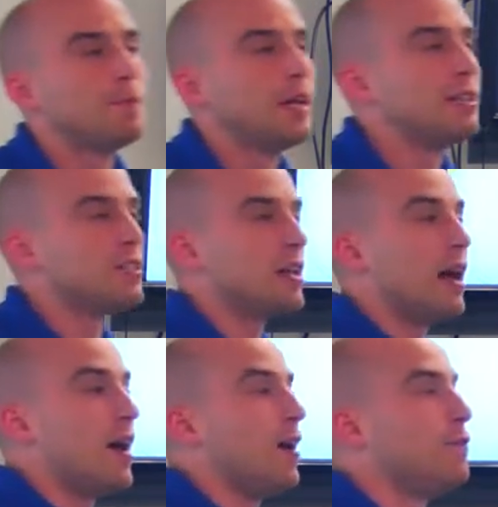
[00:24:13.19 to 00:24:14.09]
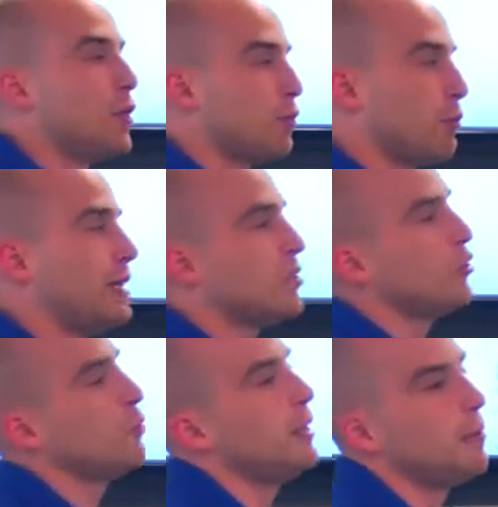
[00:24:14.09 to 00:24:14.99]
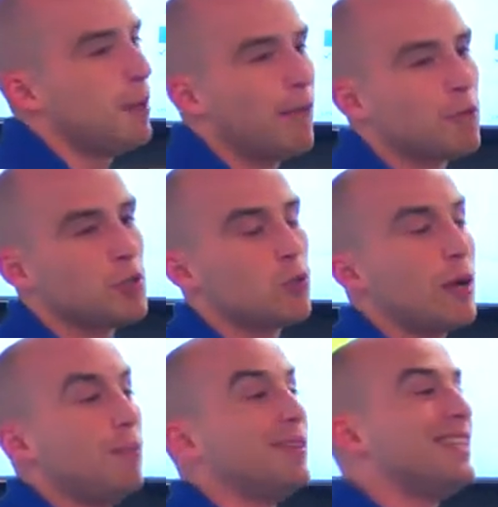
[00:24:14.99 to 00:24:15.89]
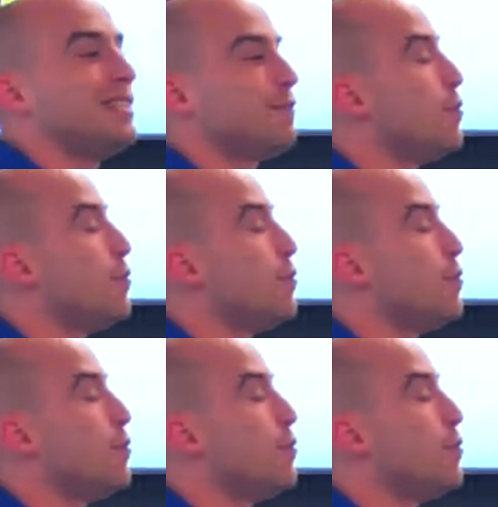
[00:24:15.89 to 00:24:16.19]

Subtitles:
It's of the 3 social media platforms, the one I'm least